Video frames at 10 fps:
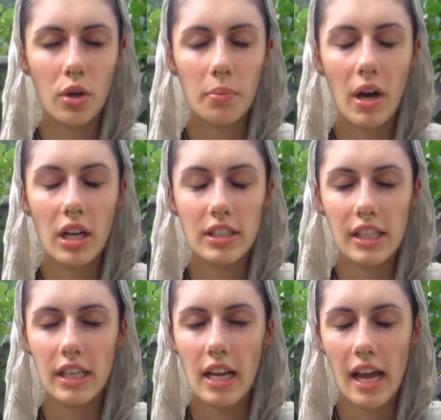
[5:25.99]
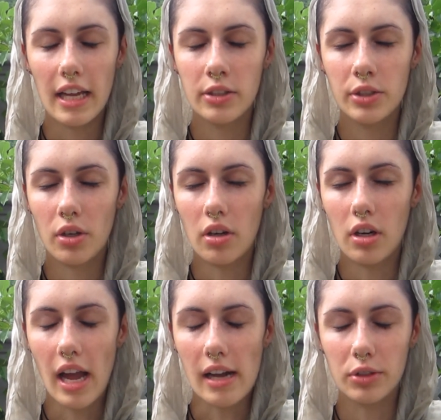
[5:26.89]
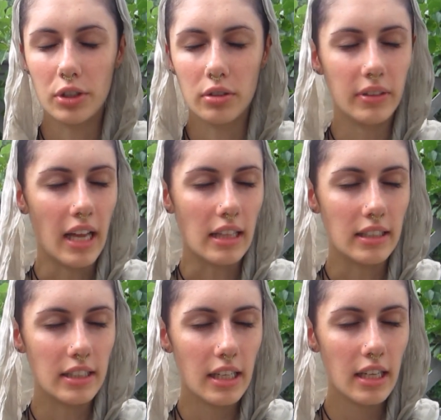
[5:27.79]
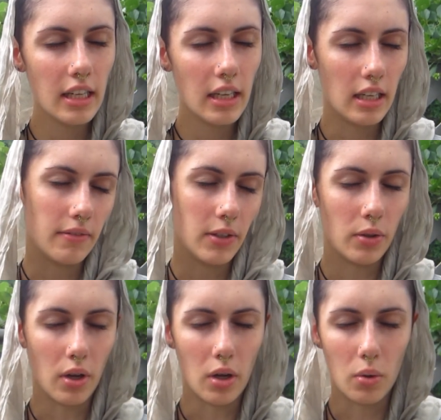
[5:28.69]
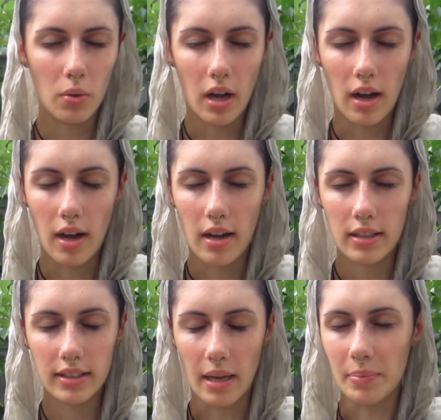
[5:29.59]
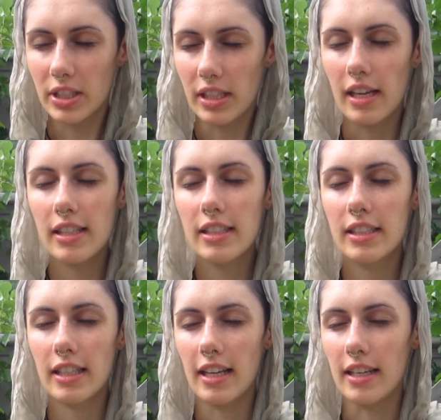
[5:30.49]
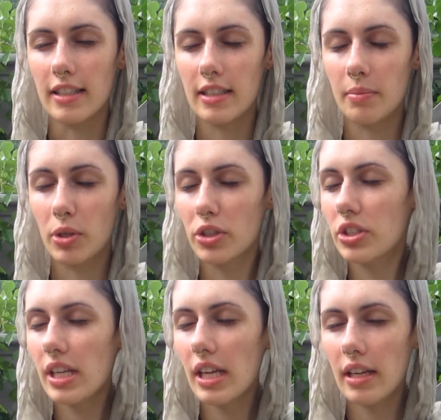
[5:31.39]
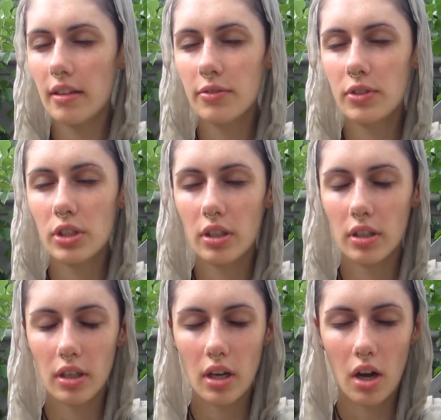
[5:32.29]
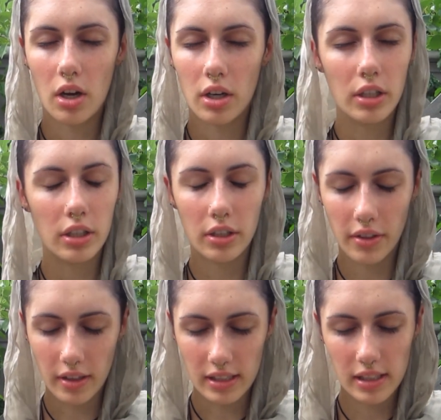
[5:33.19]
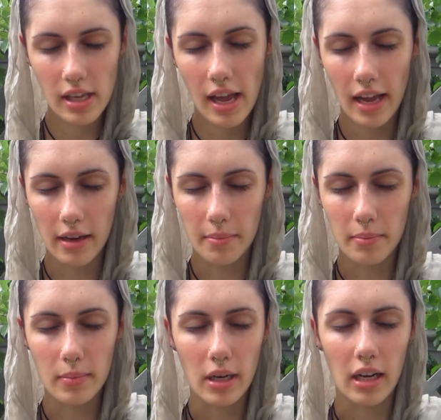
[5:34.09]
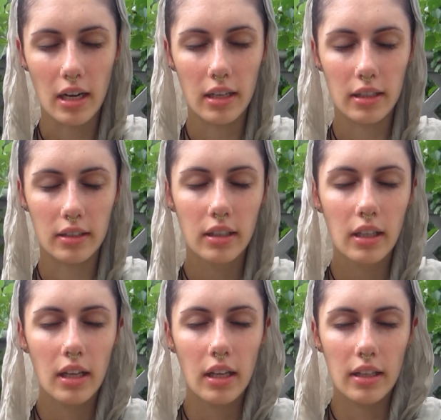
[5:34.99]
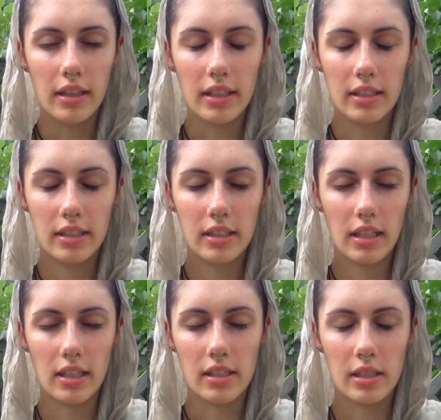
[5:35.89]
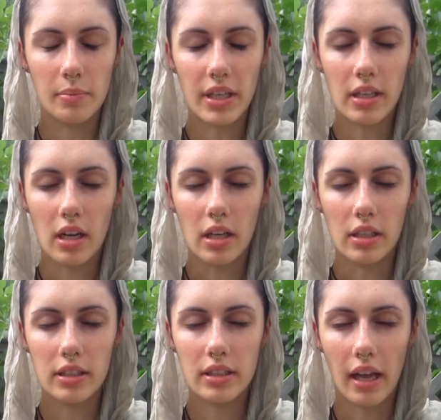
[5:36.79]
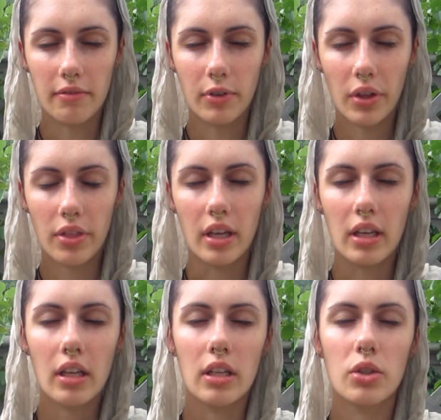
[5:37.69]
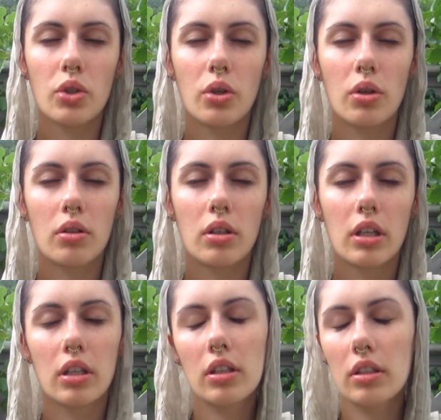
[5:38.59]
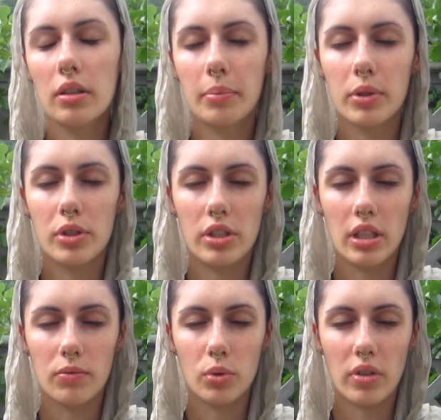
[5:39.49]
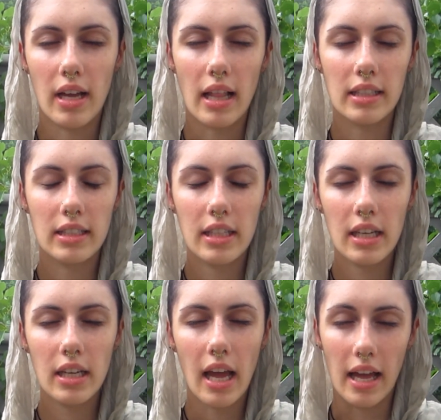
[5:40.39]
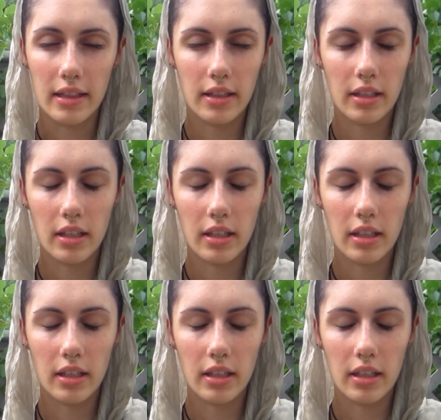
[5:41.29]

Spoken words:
body and your outer reality, even though separateness is perceived, are the same. This is because everything in your perceived reality and